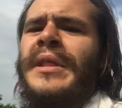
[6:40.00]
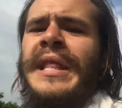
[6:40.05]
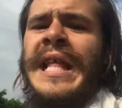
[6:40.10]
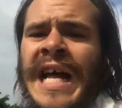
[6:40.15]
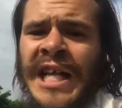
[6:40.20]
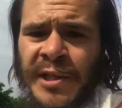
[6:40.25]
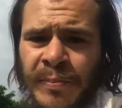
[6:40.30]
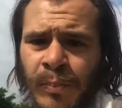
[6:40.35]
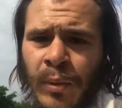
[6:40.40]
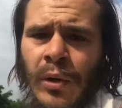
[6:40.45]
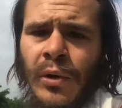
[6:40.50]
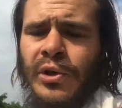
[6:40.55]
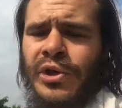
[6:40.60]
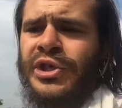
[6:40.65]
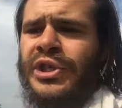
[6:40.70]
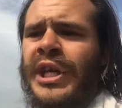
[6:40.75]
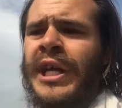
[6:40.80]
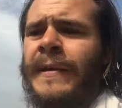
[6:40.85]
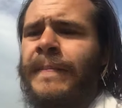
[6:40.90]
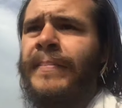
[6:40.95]
That's
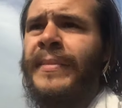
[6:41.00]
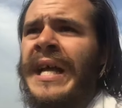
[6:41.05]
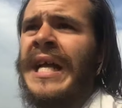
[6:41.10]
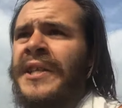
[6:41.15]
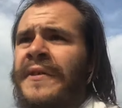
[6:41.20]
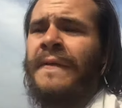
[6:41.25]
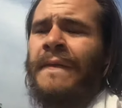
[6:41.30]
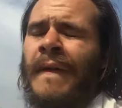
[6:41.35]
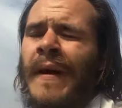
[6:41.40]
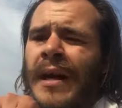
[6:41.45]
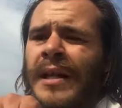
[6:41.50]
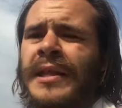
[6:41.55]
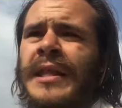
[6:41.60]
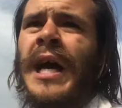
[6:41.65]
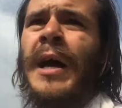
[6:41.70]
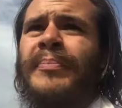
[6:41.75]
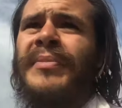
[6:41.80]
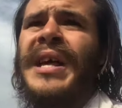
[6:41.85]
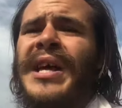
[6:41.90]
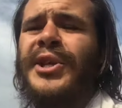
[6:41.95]
bullshit. That's fucked
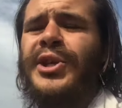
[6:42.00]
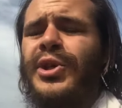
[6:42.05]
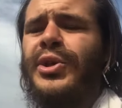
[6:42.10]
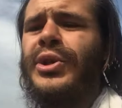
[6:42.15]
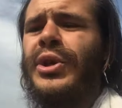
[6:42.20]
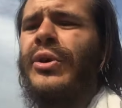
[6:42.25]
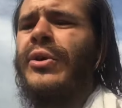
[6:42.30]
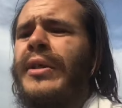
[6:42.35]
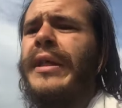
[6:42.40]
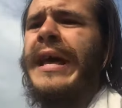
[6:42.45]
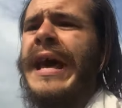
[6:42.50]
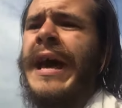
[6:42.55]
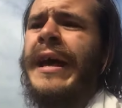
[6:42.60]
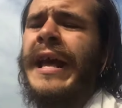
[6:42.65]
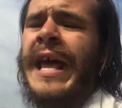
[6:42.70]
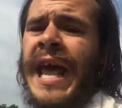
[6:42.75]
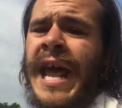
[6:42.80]
up that you do that.